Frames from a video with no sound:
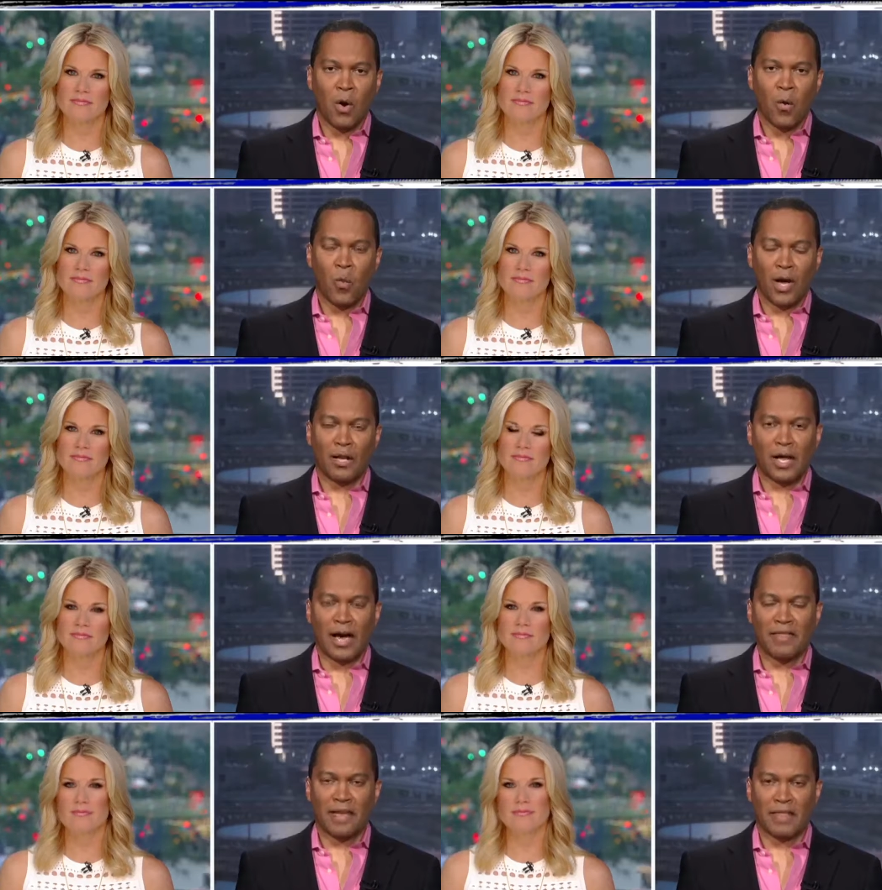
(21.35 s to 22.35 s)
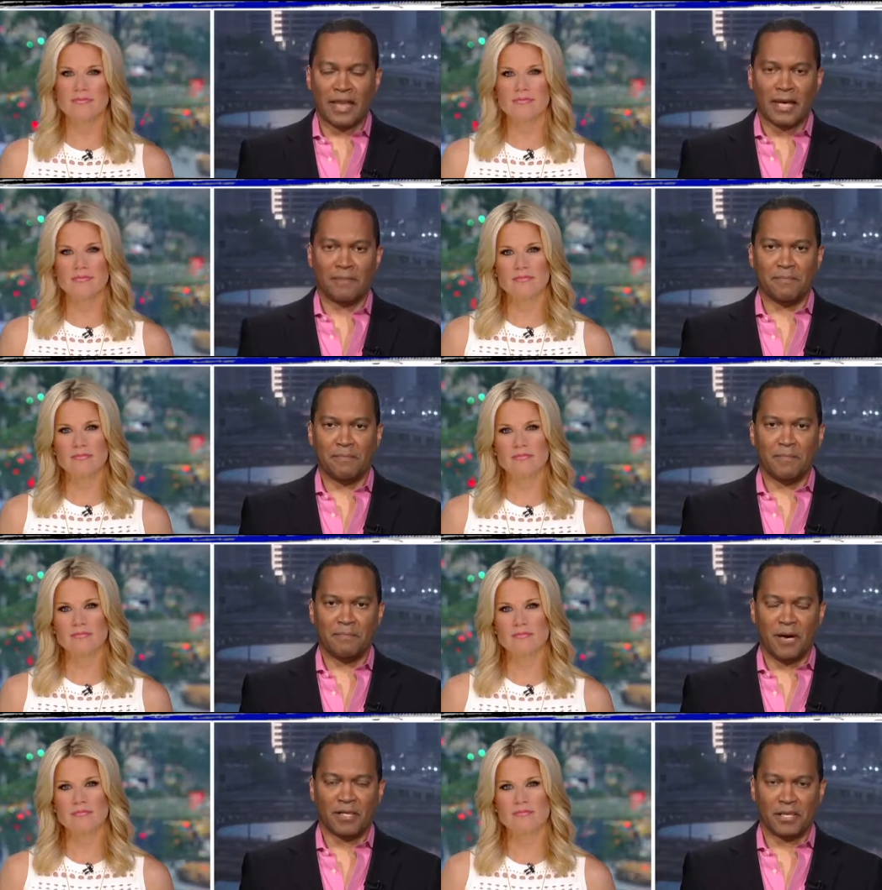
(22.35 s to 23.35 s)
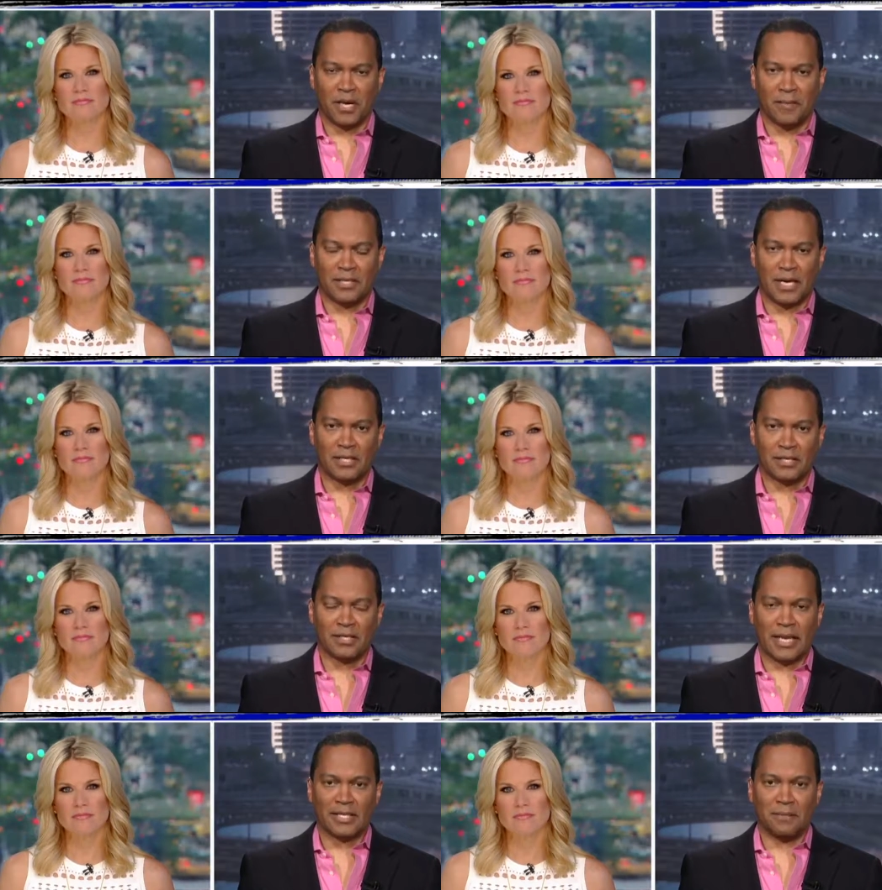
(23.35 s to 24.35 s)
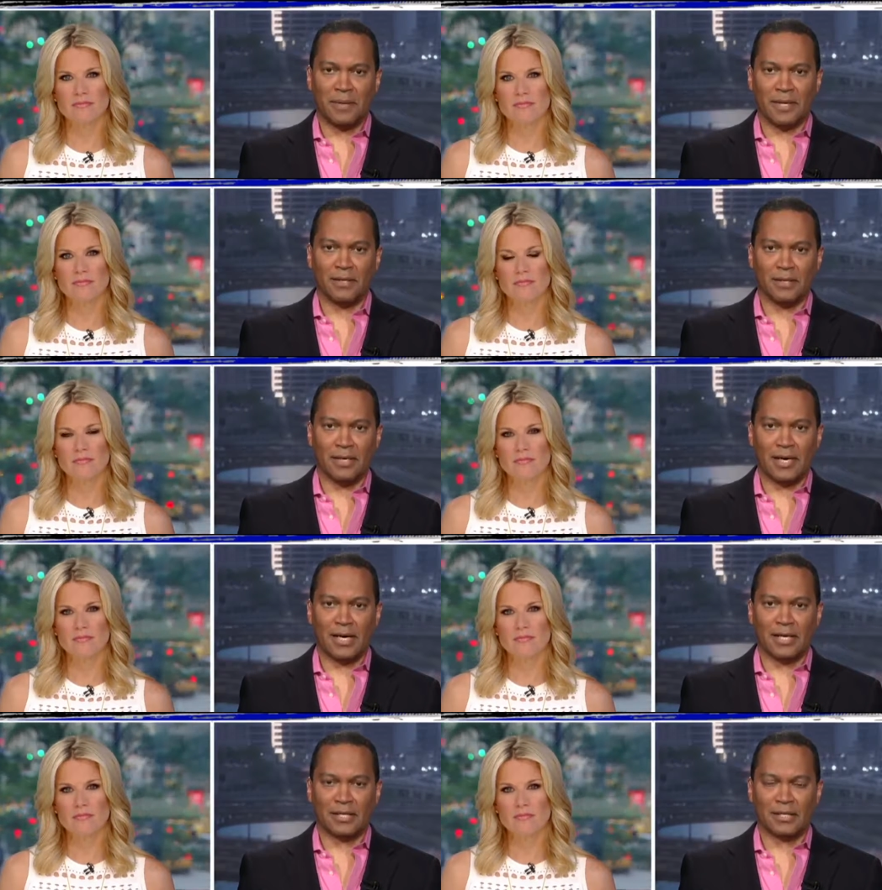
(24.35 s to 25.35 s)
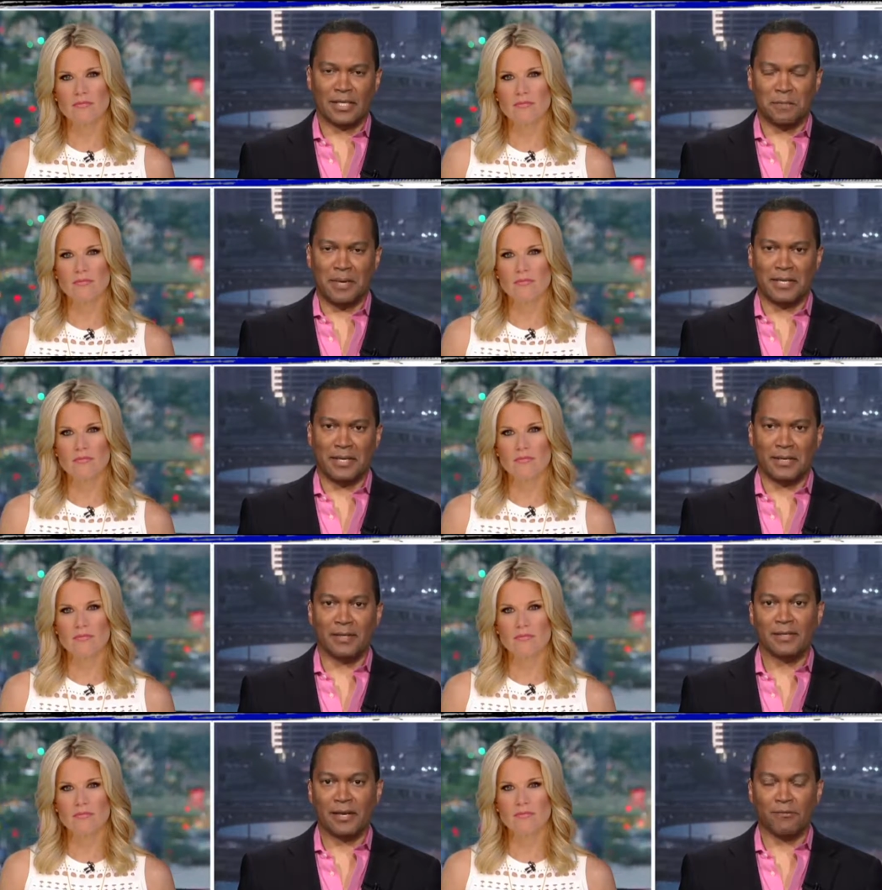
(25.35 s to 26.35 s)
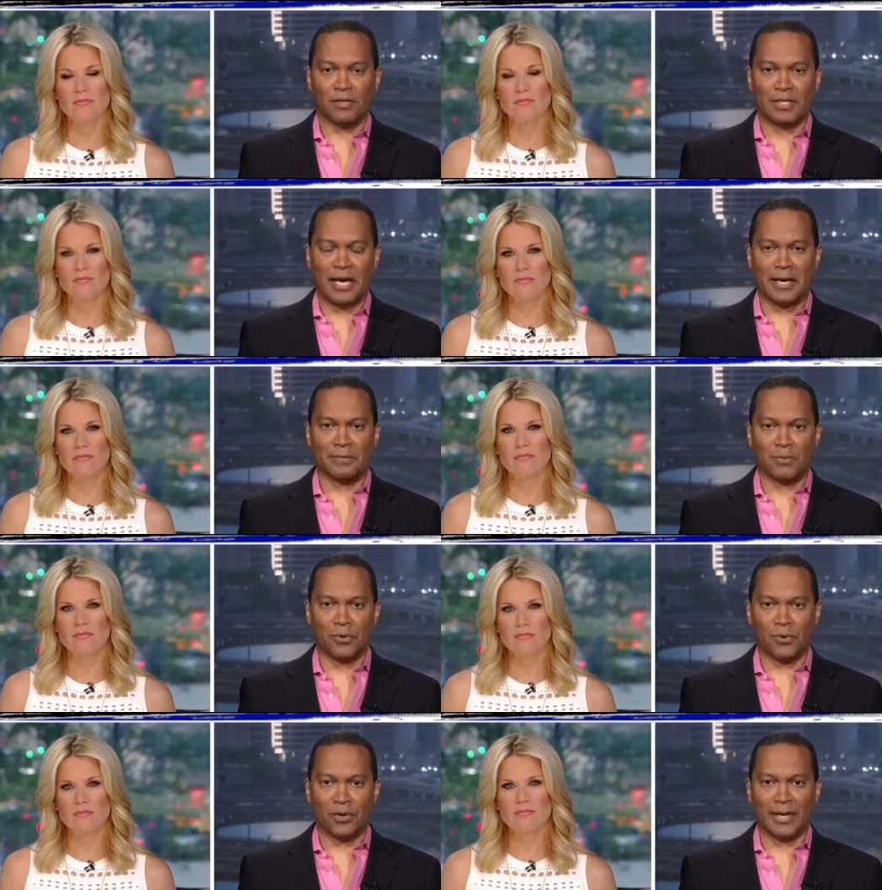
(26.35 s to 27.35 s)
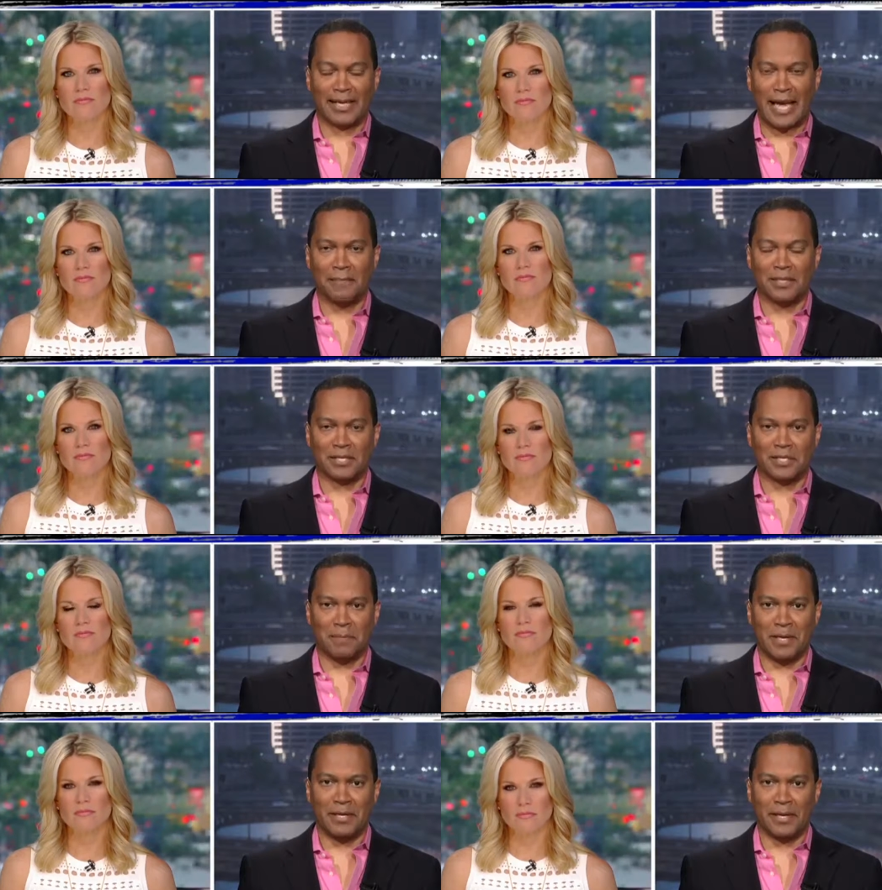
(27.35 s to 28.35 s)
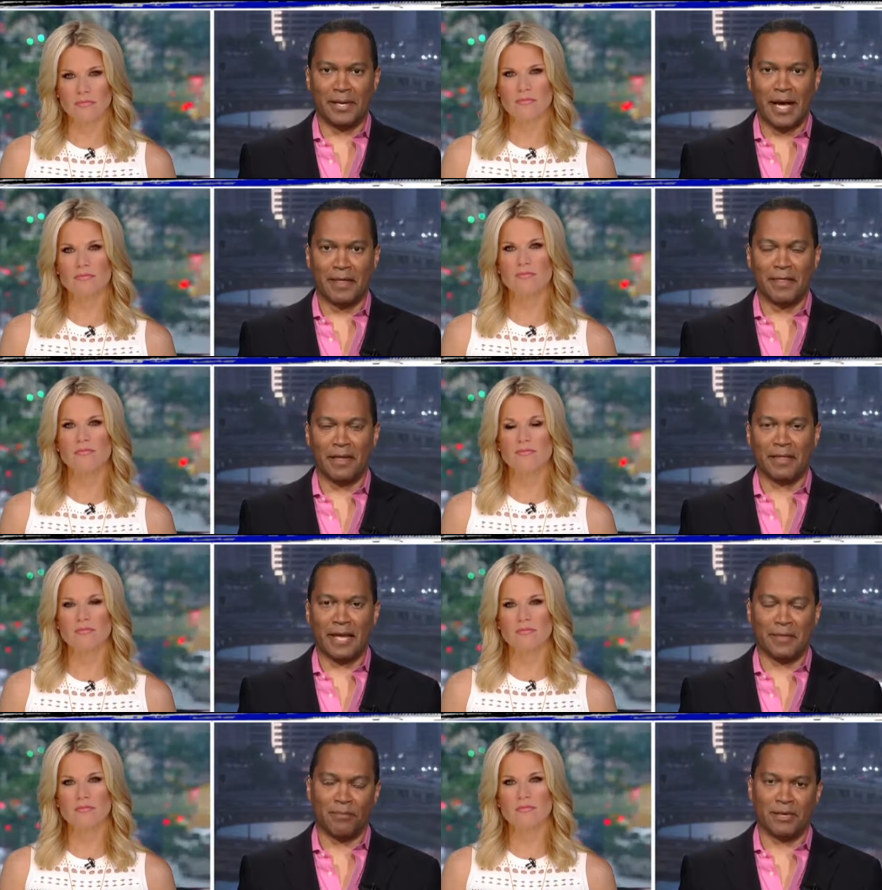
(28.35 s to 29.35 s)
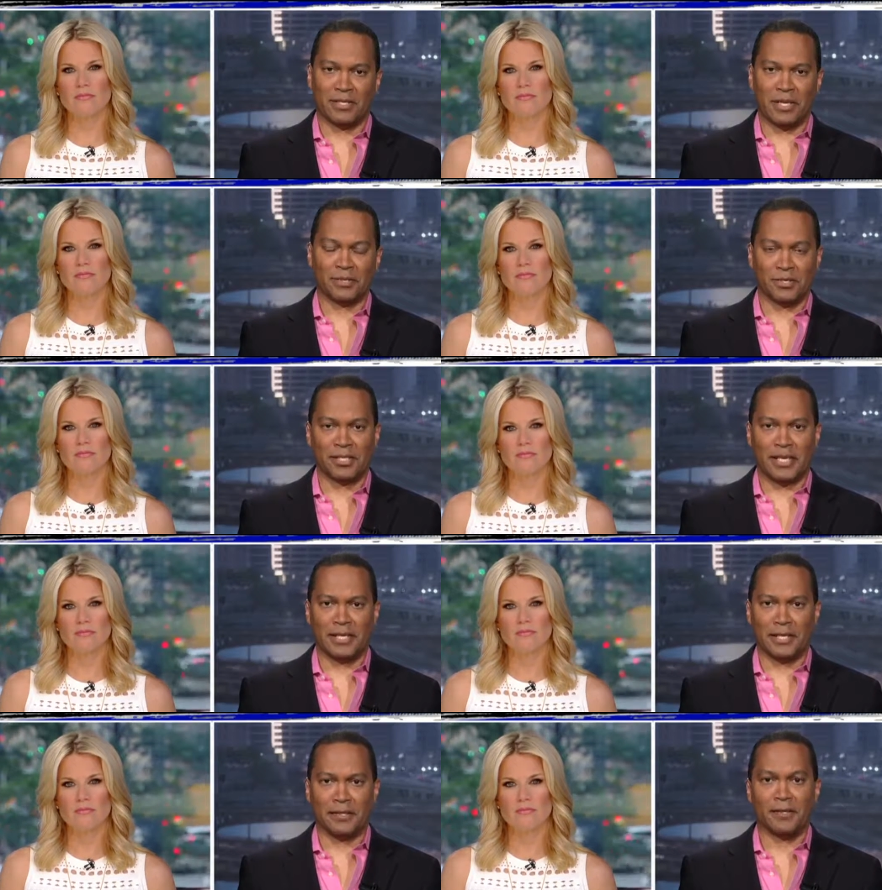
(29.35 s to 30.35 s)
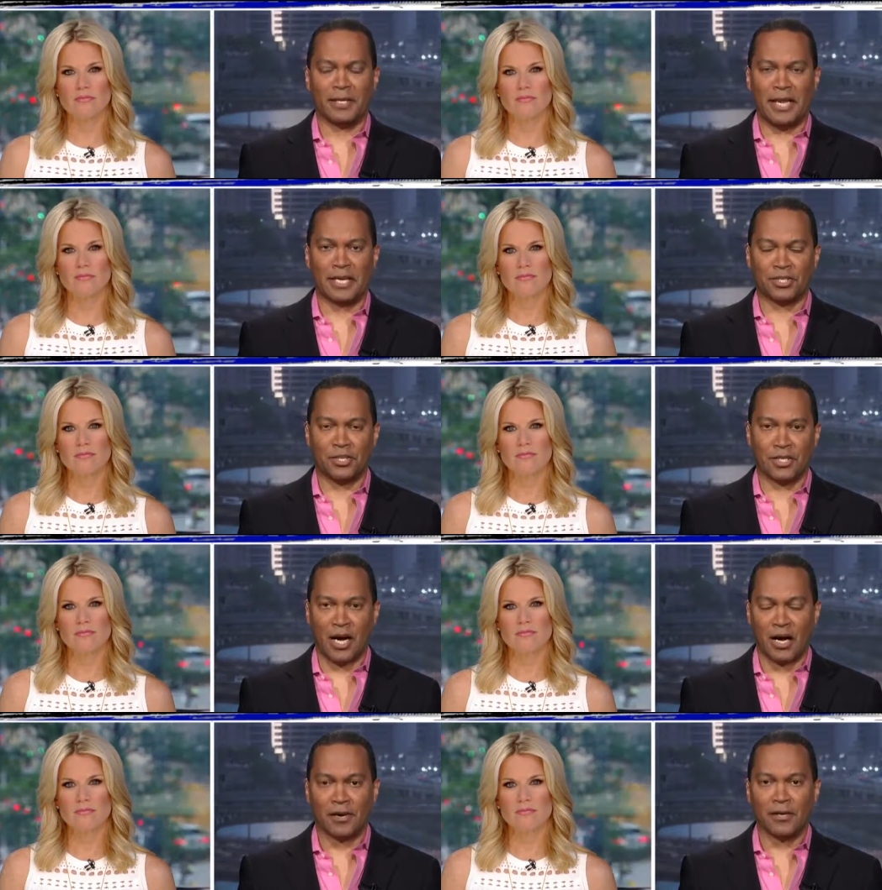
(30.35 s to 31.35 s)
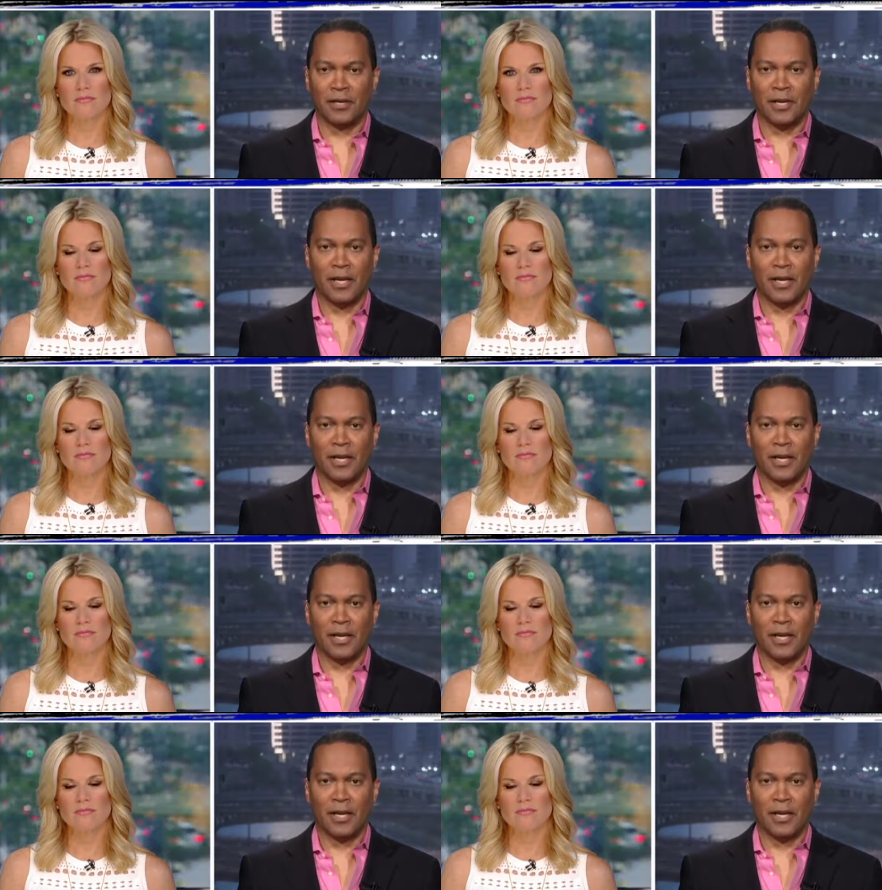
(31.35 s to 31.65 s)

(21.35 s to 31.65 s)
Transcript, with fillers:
Speaker 1: Well, I think that Posse comitatus has been uh, suspended several times, or it can be suspended. Mm-hmm. I think that the president could send in the National Guard.